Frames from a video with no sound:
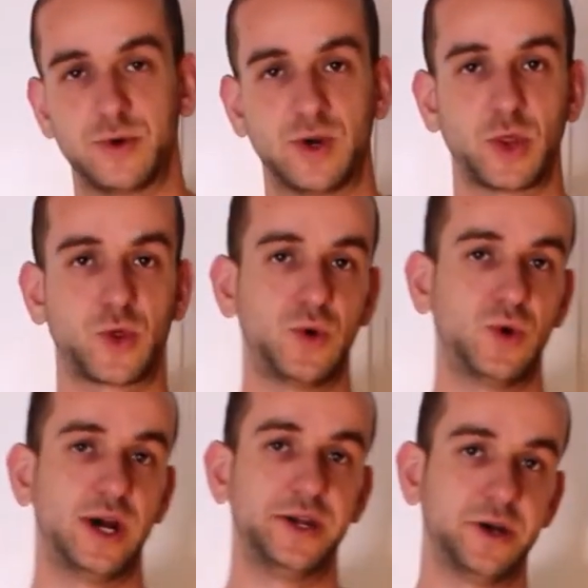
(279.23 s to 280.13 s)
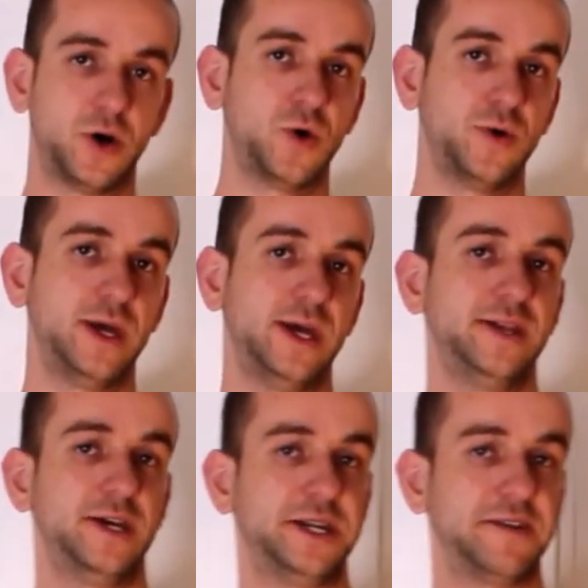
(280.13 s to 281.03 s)
let it run through, and know
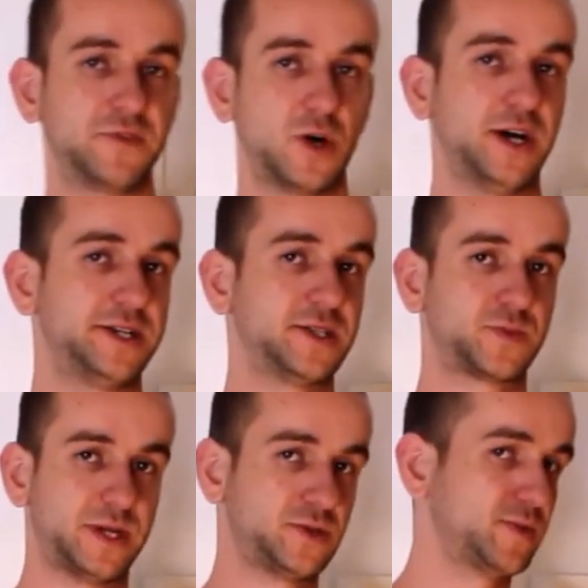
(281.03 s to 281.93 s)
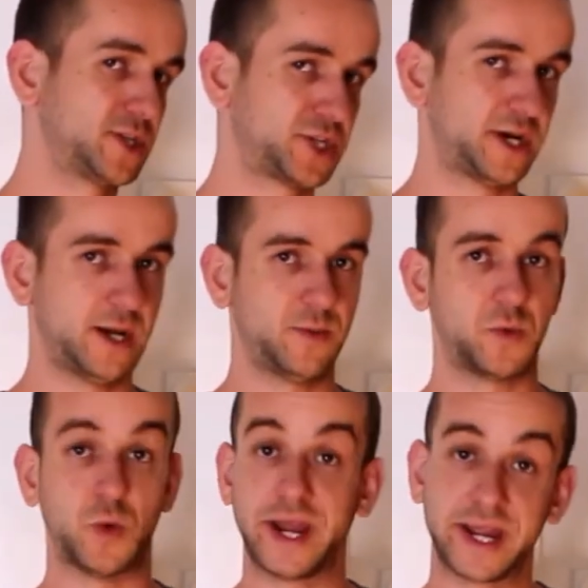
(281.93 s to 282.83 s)
that even though I didn't spend too much
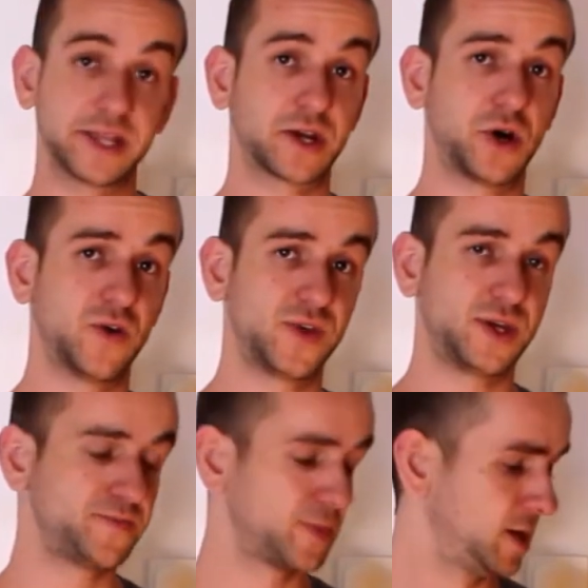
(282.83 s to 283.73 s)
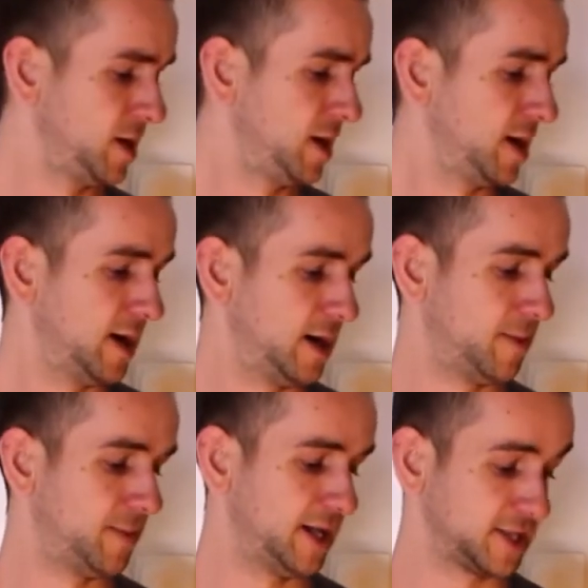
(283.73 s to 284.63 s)
time on weighing the coffee,
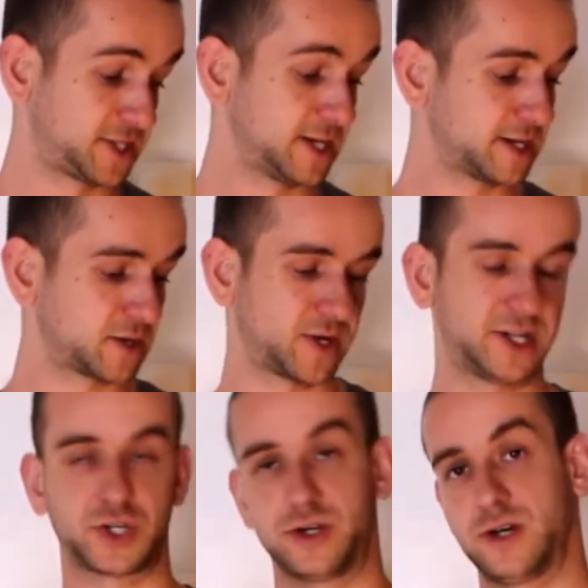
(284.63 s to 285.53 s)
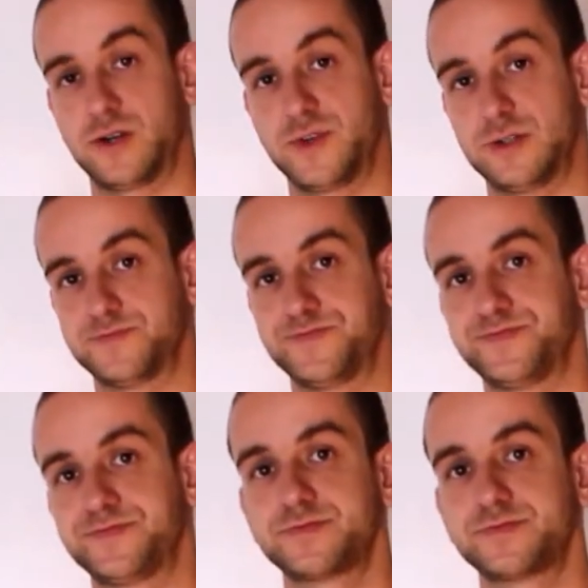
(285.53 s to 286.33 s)
I'll still get a great shot out of it.